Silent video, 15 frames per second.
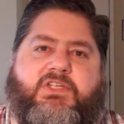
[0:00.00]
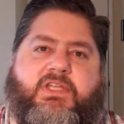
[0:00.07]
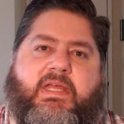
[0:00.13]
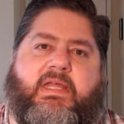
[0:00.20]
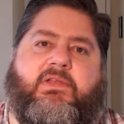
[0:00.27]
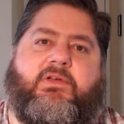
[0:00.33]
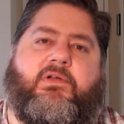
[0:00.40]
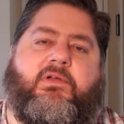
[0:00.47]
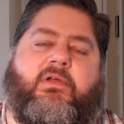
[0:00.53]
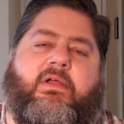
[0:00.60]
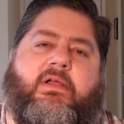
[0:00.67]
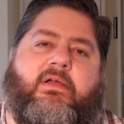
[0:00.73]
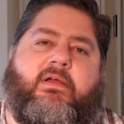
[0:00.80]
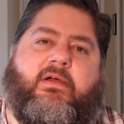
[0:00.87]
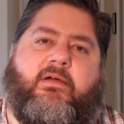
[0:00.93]
Daniel
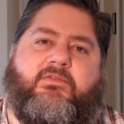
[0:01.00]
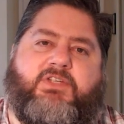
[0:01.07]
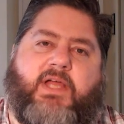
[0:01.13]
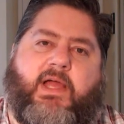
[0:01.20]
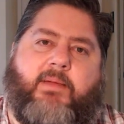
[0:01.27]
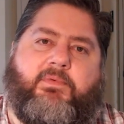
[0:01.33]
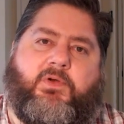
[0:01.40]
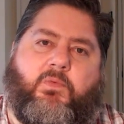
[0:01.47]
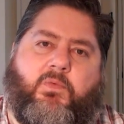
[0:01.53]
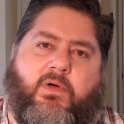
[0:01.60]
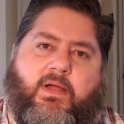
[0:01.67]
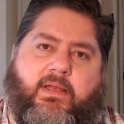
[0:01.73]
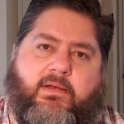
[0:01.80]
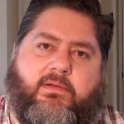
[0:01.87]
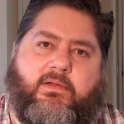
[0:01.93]
of chapter
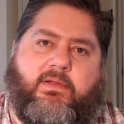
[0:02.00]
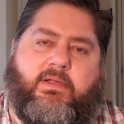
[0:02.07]
one.